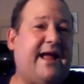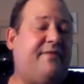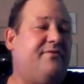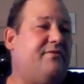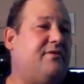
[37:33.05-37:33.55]

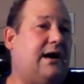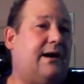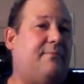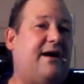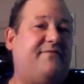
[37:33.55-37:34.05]
and
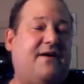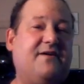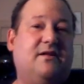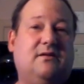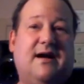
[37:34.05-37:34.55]
I
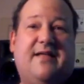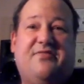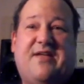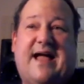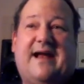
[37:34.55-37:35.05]
found a
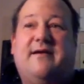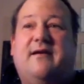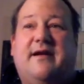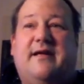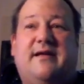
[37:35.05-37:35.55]
LUT
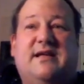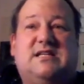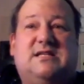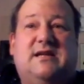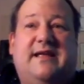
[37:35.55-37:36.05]
that
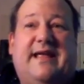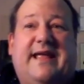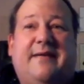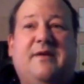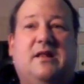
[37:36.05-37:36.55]

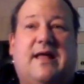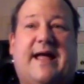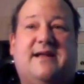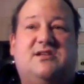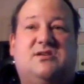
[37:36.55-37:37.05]
it
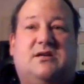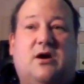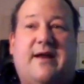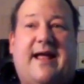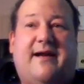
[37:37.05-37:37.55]
emulates
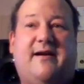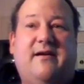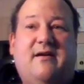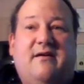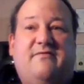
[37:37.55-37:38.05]

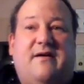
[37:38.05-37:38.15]
Kodak,